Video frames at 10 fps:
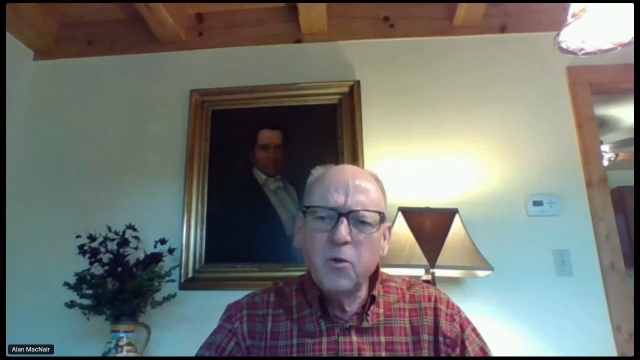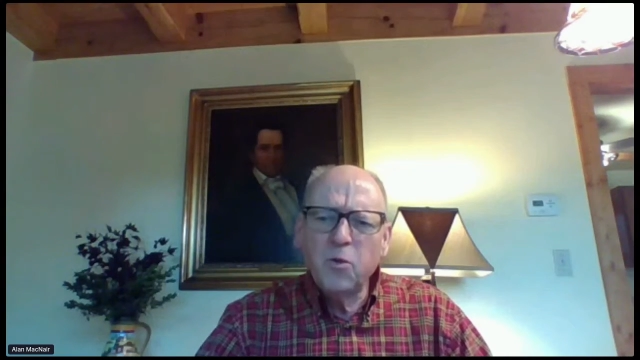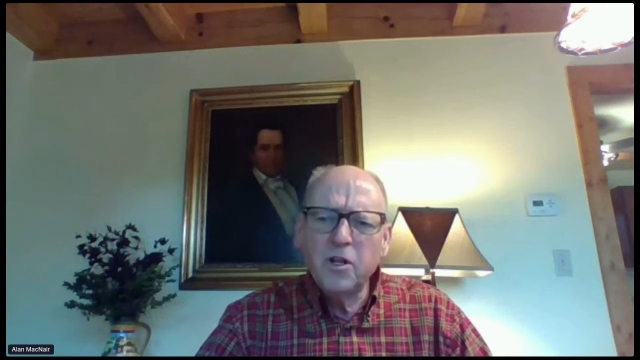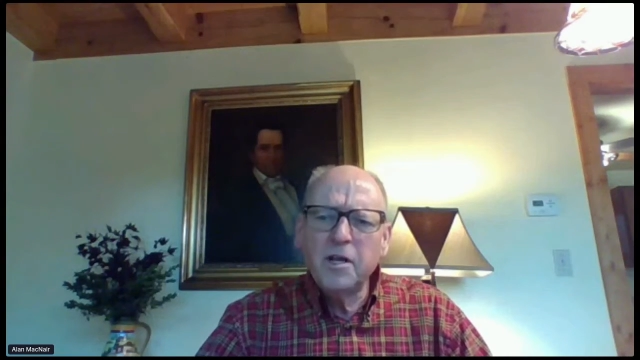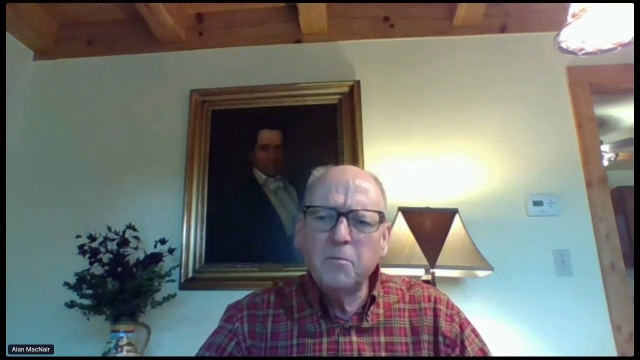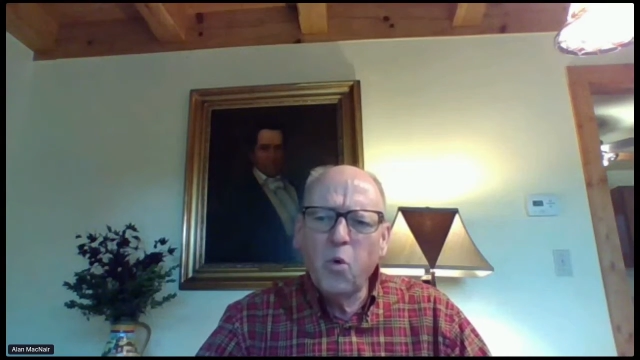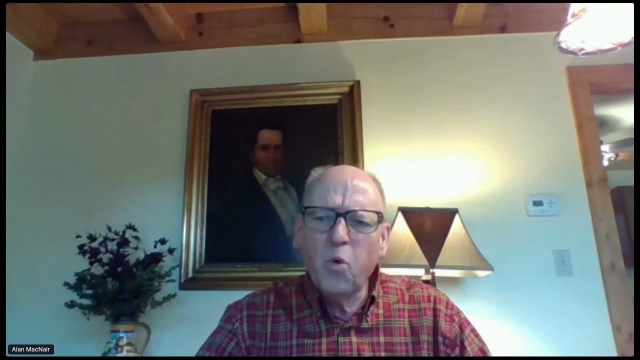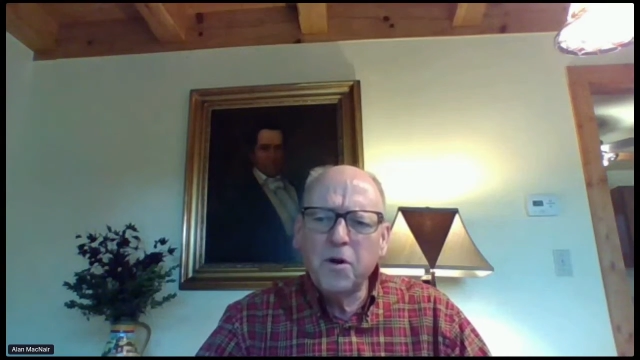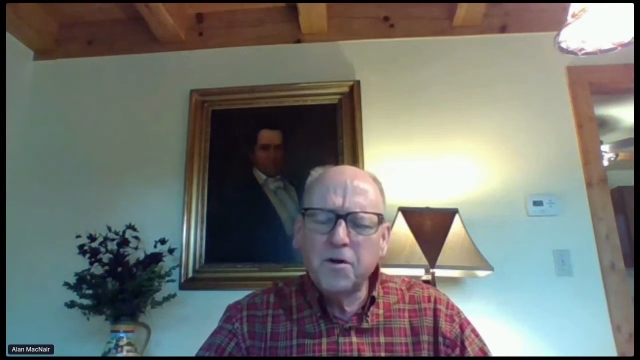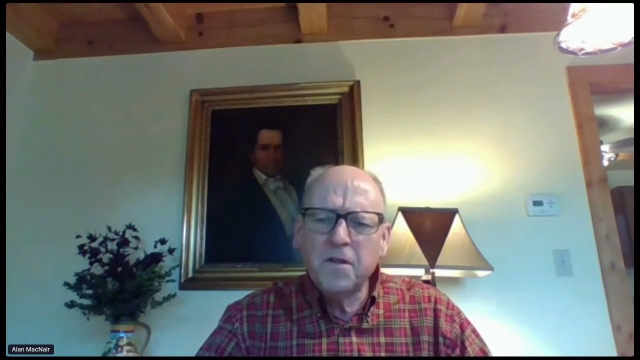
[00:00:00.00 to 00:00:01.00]
really
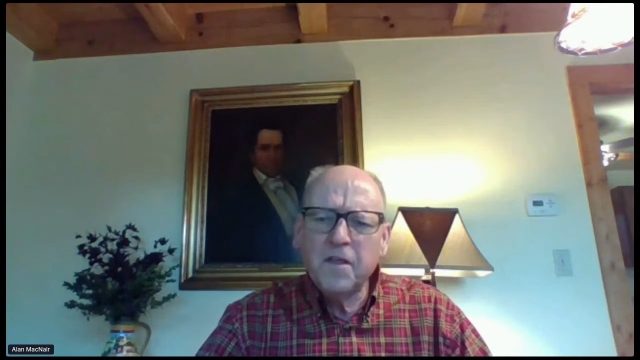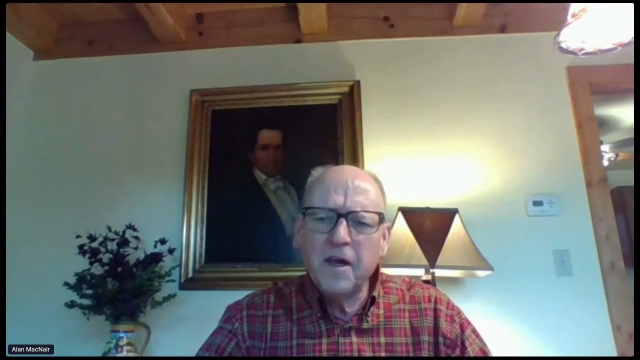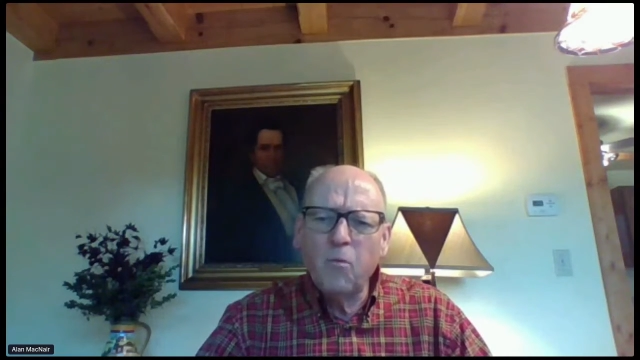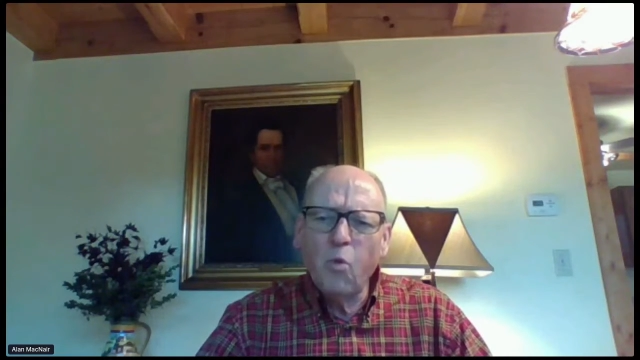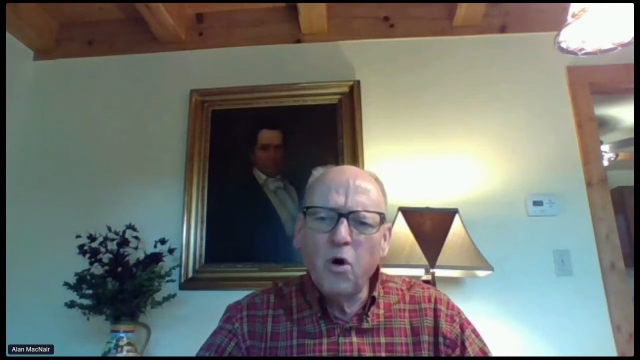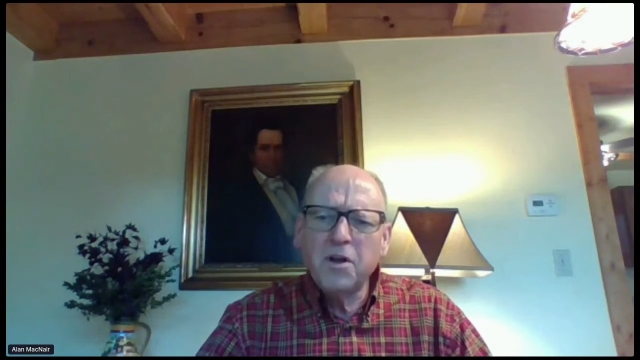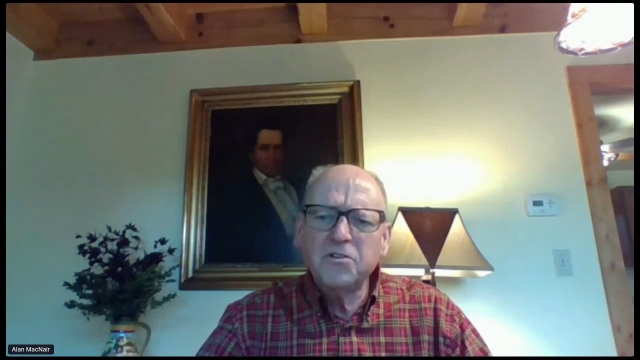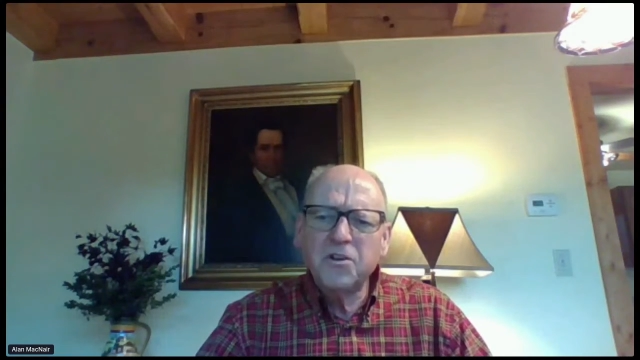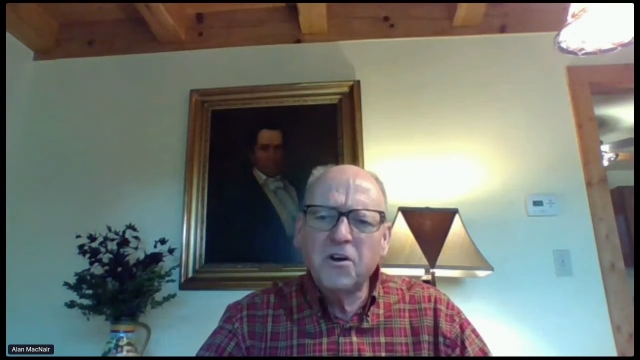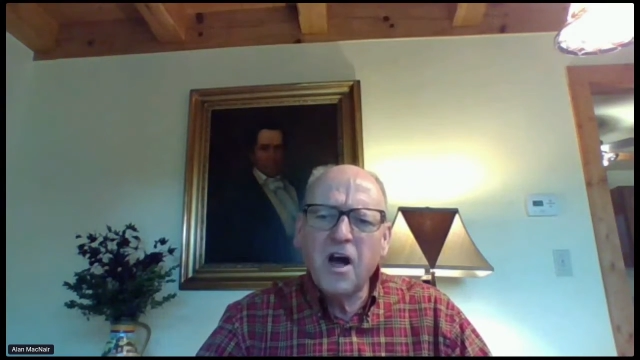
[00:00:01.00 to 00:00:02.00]
important to them, what is
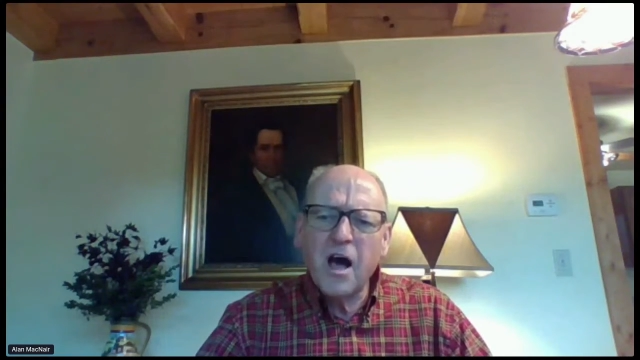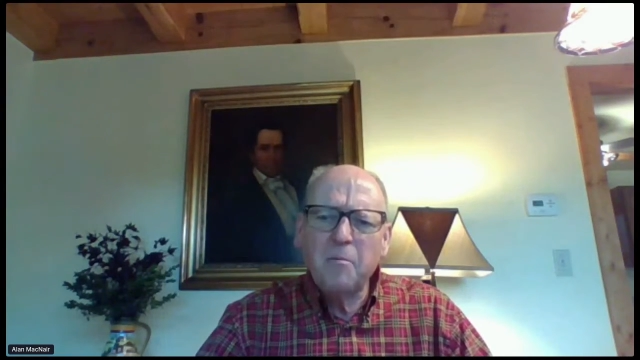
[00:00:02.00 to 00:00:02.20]
their hot